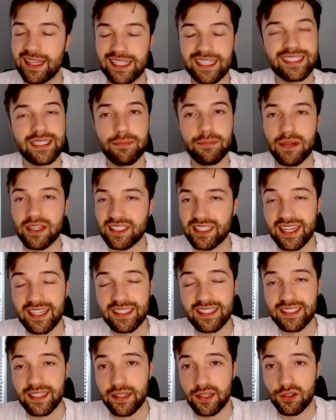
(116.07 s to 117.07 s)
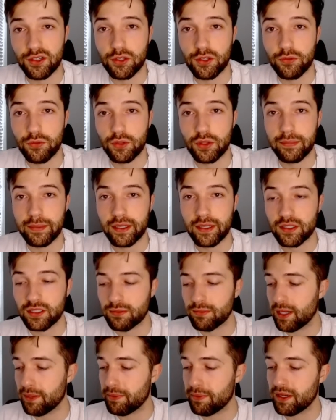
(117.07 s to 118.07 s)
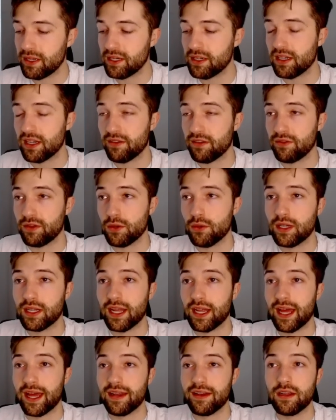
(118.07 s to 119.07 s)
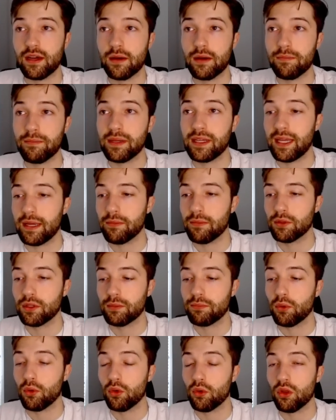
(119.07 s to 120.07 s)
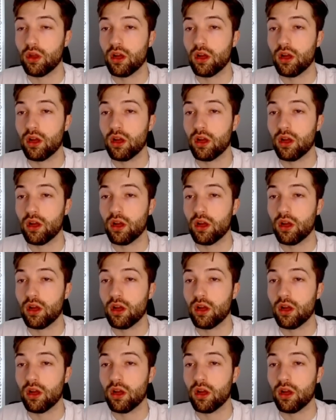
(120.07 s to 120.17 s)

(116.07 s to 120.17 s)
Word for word: It's the best case scenario for the Bears, in my opinion. If you could end up being able to pull